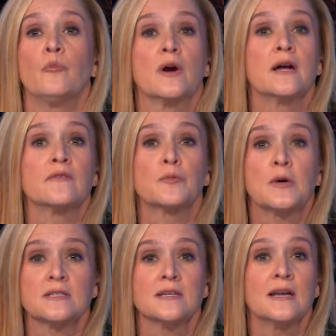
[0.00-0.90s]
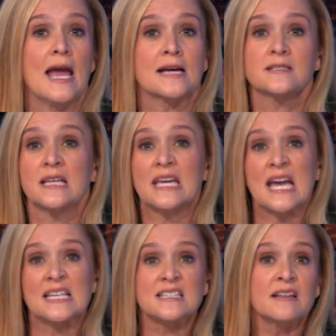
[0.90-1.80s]
outbreak of a president acts like he
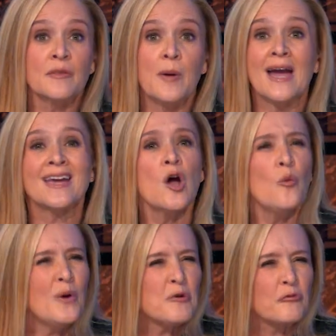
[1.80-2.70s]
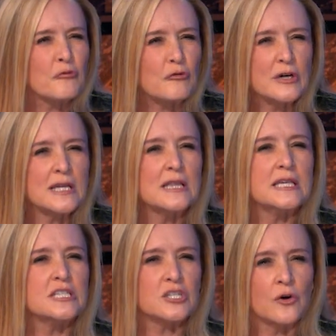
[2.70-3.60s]
has it in the bag, we
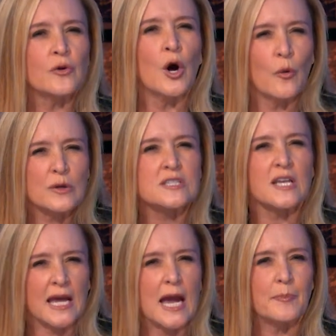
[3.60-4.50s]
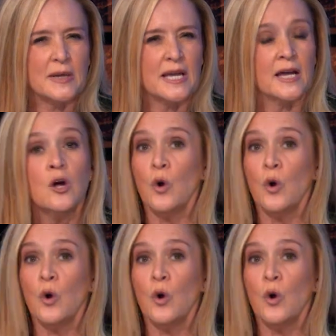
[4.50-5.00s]
really don't know what's going to happen yet.